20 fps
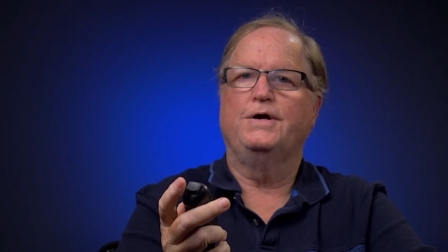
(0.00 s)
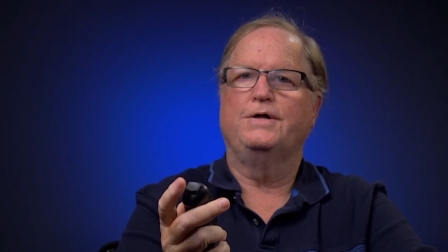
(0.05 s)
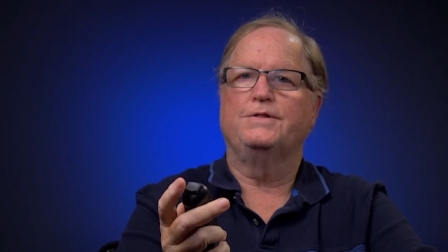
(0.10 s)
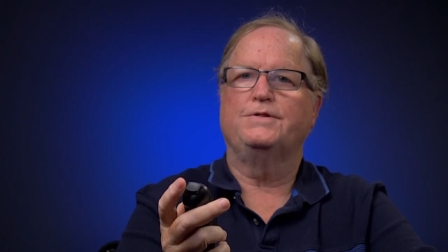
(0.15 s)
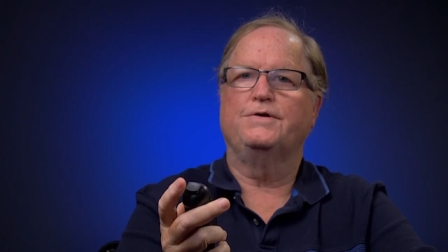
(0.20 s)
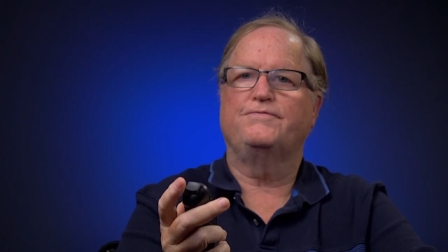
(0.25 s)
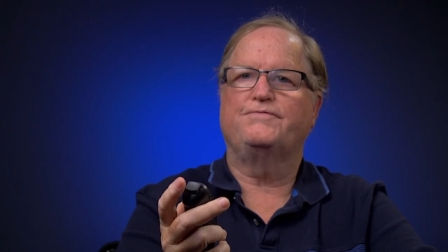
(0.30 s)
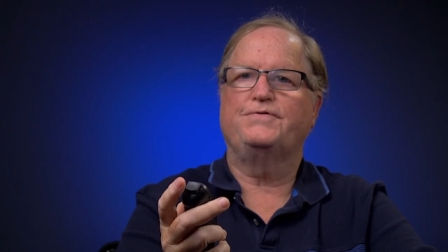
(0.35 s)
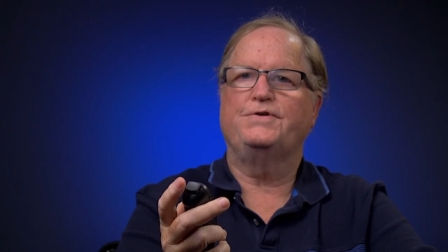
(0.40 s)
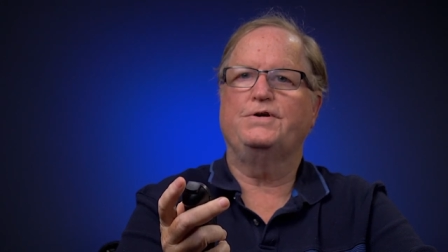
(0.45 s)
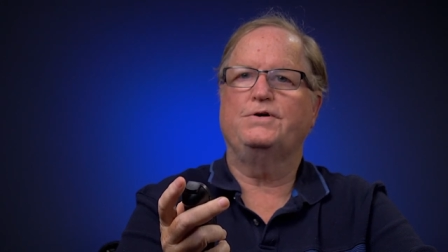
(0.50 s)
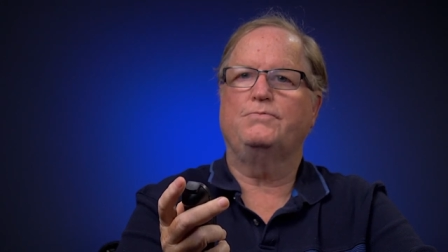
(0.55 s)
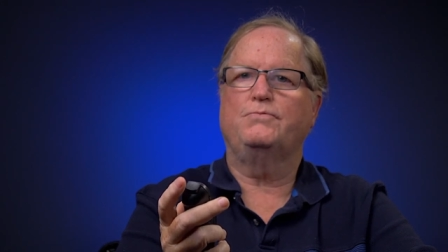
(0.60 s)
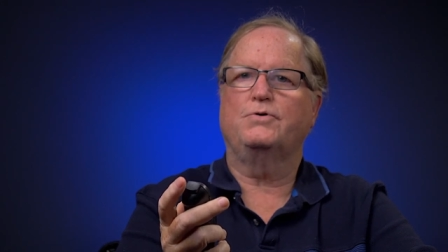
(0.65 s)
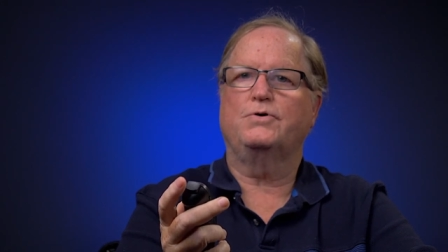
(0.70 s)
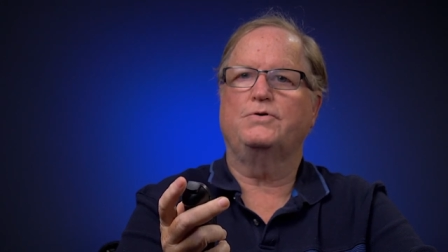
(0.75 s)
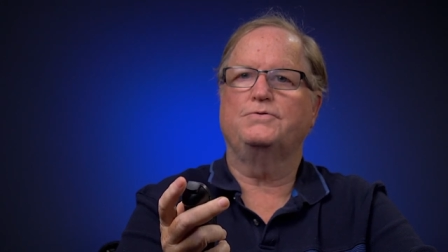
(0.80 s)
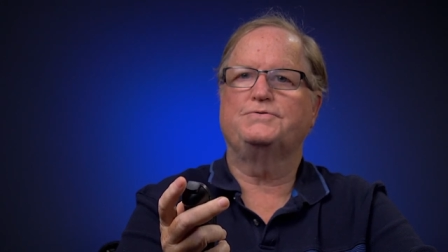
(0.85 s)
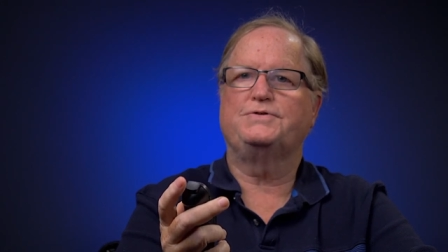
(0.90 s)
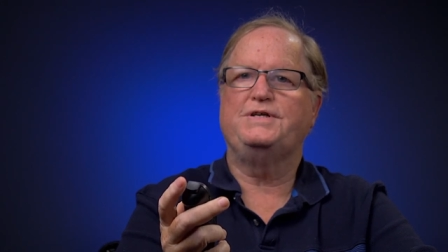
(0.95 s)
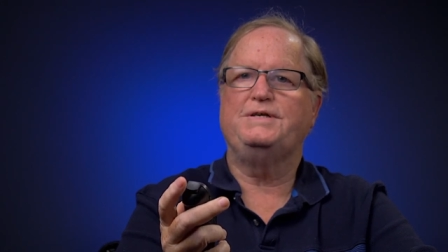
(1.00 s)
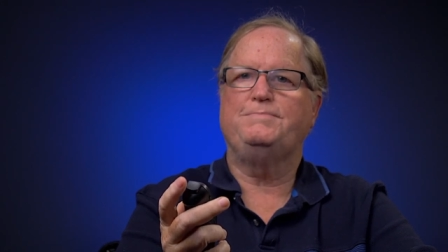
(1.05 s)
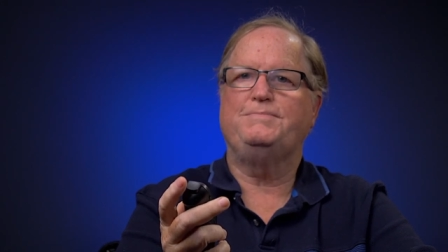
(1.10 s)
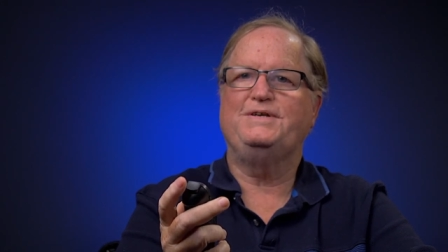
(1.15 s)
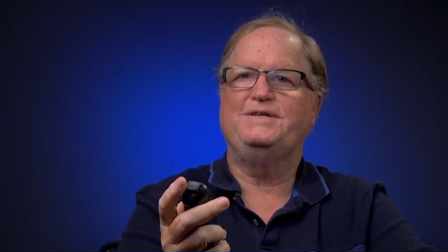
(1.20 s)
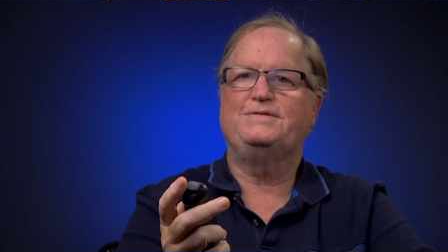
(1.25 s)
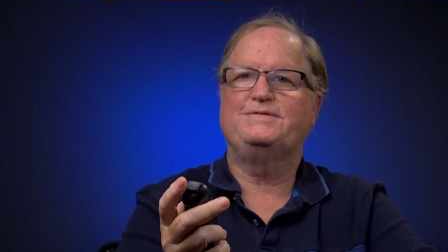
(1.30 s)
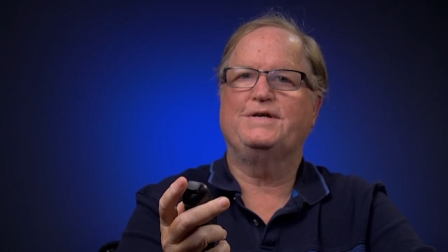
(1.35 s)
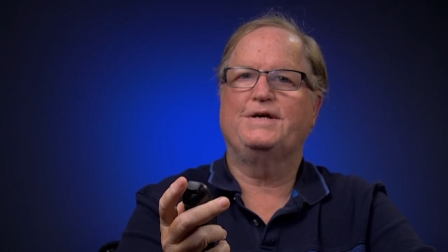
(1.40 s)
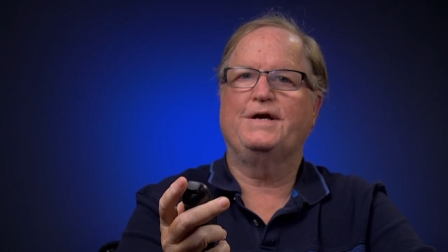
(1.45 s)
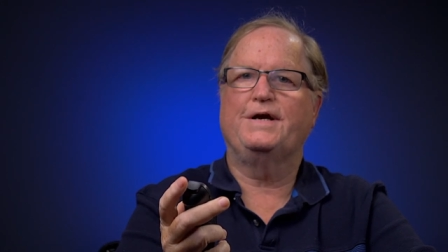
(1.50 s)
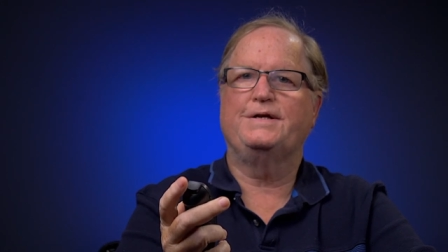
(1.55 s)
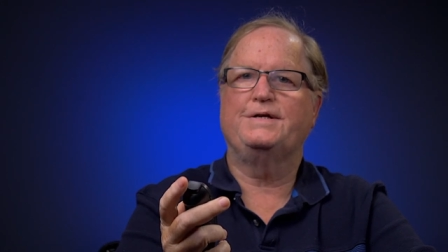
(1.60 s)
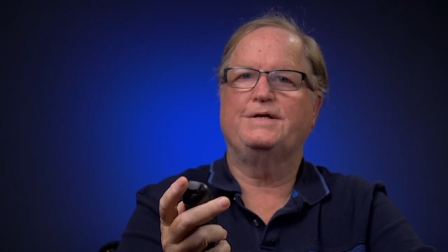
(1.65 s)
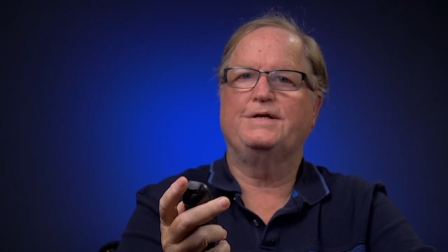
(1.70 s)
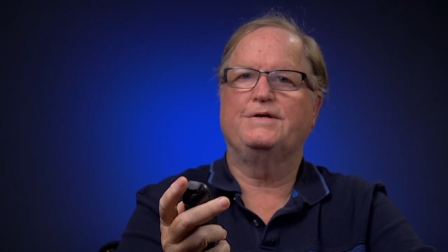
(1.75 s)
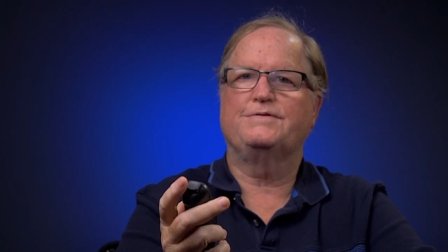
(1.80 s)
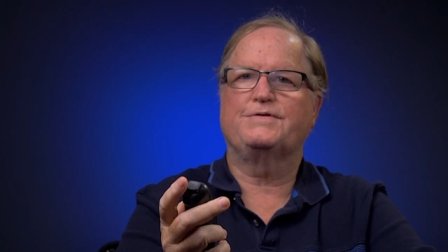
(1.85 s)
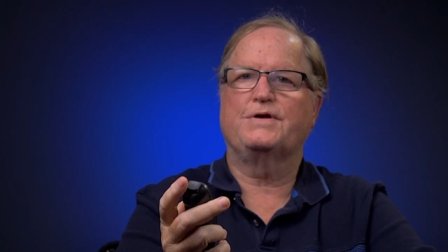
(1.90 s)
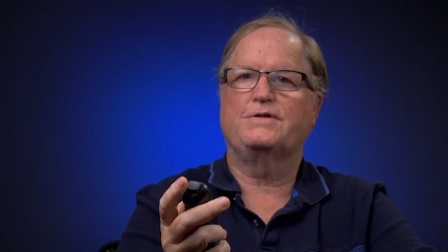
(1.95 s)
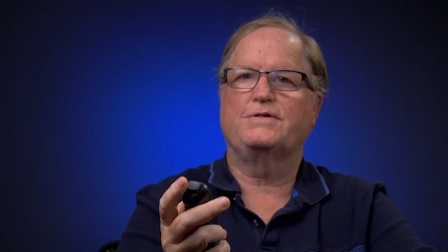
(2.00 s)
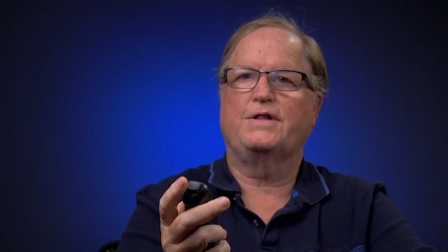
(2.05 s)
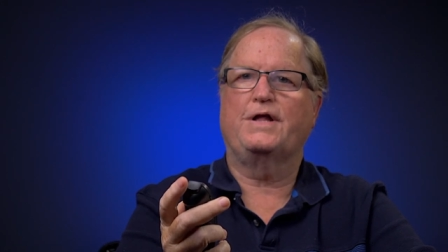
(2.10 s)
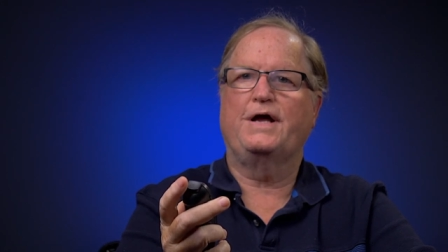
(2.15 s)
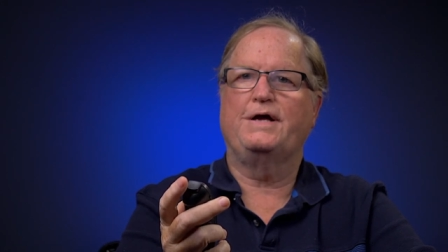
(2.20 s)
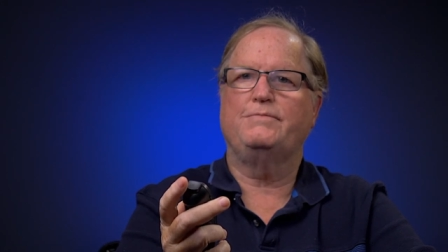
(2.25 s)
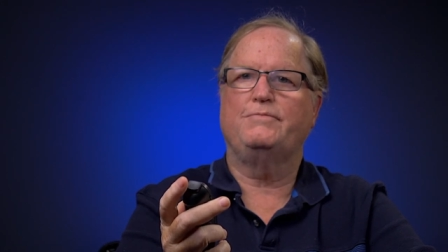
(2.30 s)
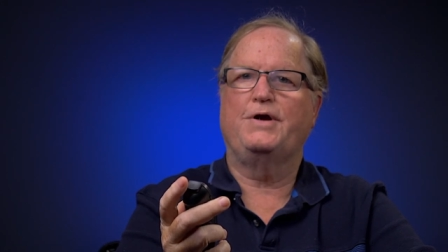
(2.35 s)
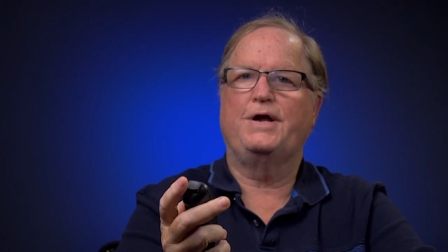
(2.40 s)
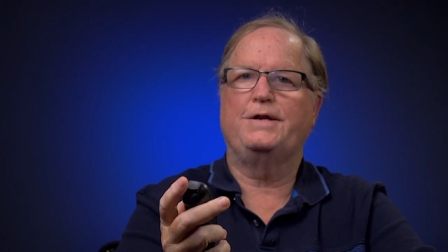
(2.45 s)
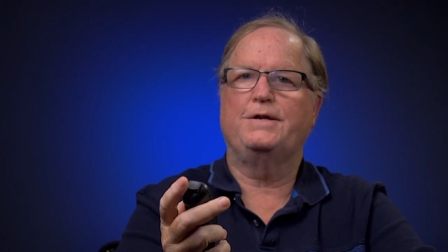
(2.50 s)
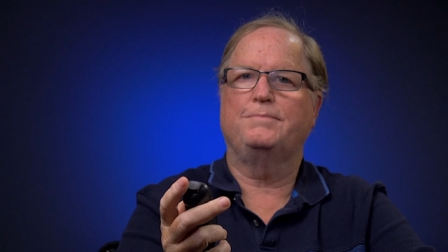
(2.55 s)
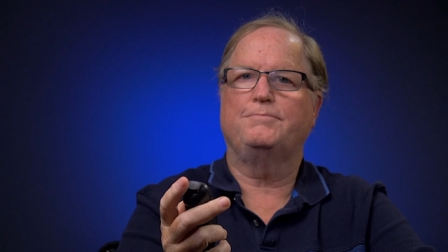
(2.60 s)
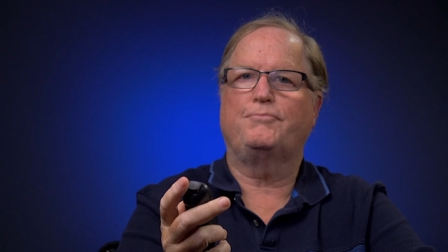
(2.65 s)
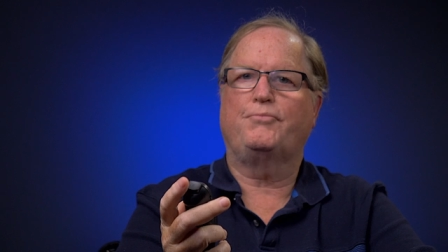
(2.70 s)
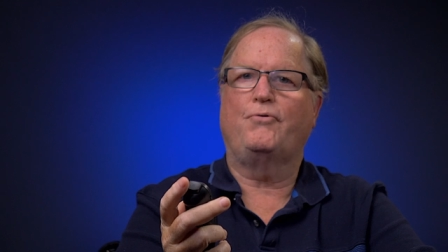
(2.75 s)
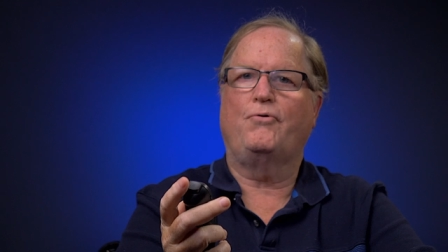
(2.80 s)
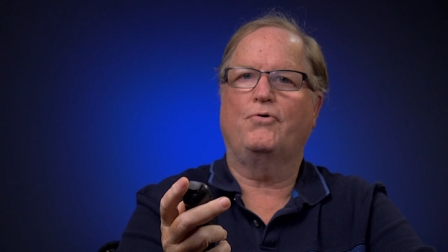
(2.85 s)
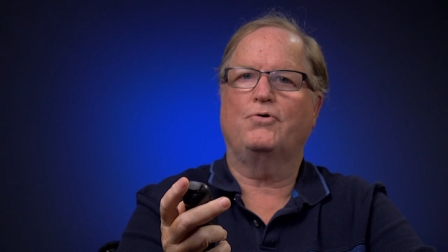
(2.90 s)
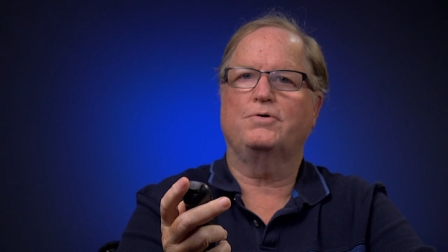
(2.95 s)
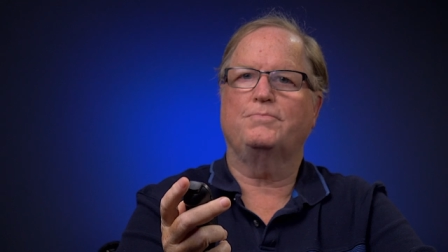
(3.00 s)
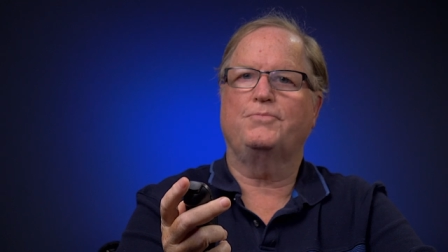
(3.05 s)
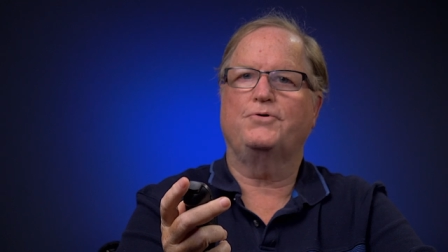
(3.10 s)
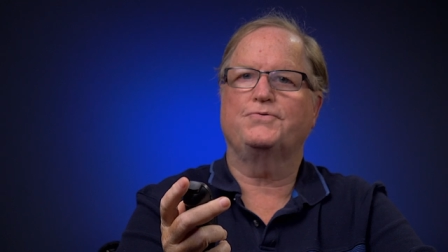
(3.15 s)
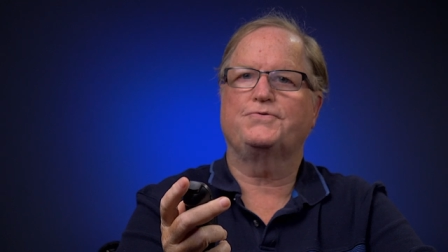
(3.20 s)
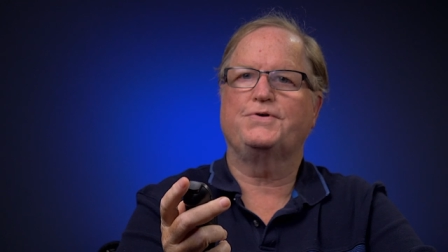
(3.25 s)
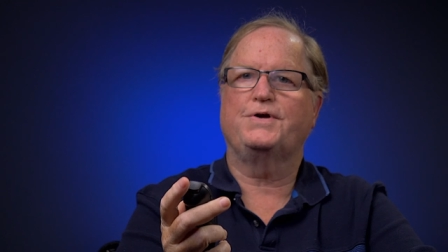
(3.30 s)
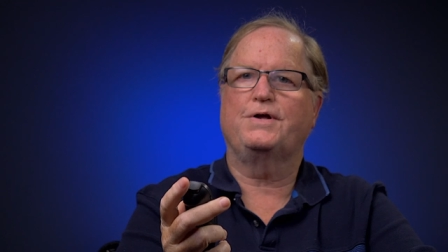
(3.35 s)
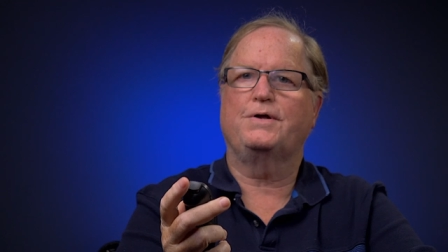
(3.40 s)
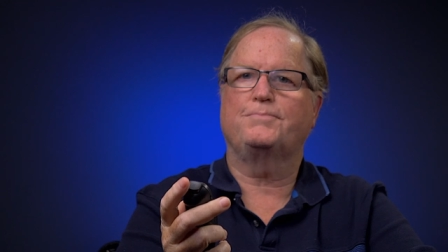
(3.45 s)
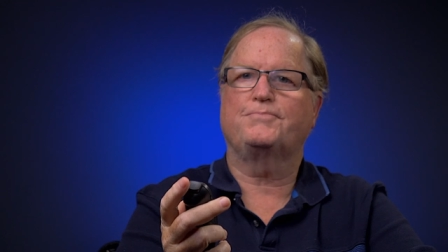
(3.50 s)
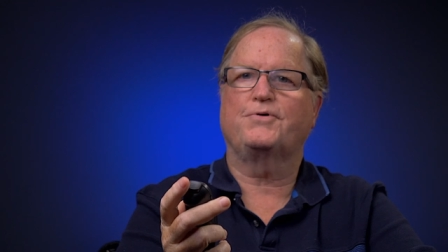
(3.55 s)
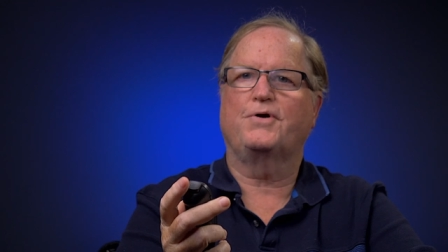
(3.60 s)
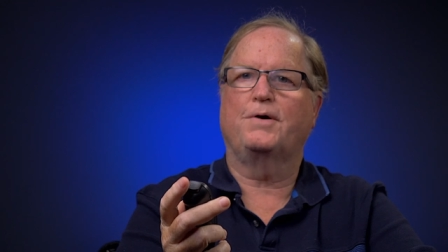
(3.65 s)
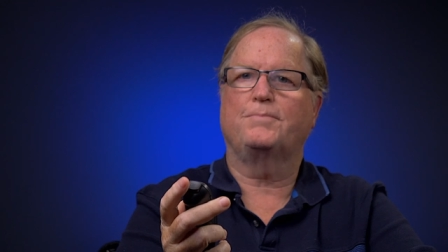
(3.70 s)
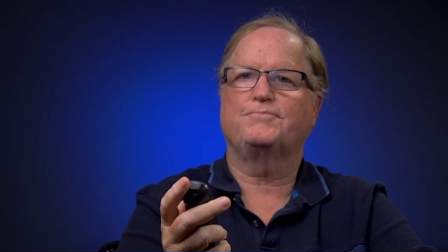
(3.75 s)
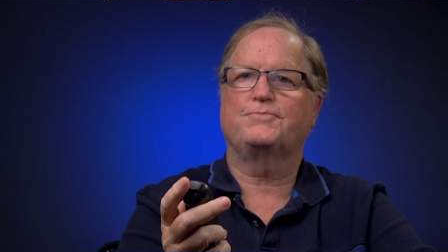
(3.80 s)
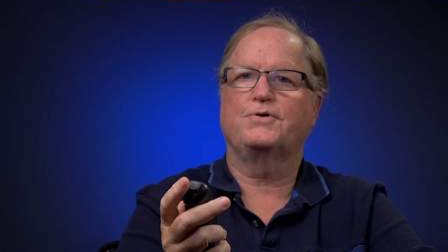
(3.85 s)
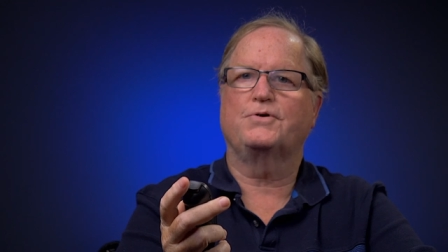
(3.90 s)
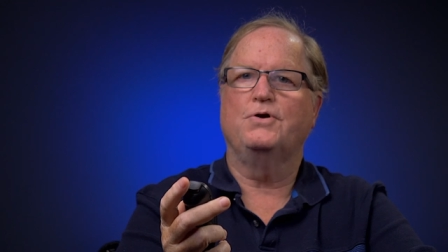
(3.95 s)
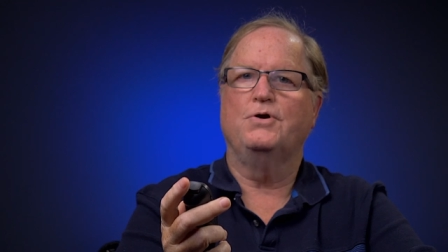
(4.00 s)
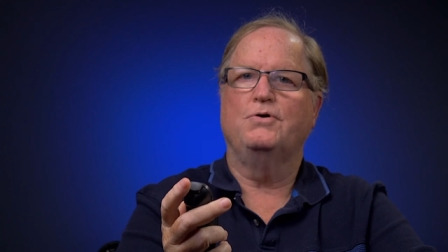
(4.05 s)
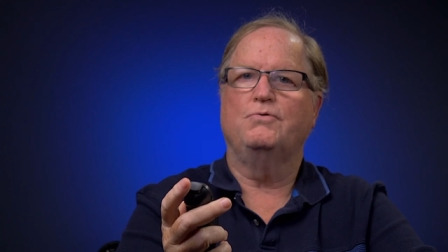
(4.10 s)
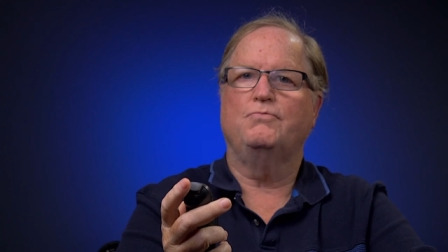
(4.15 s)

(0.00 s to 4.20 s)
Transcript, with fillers: The Feelworld TP10 is a lightweight and portable teleprompter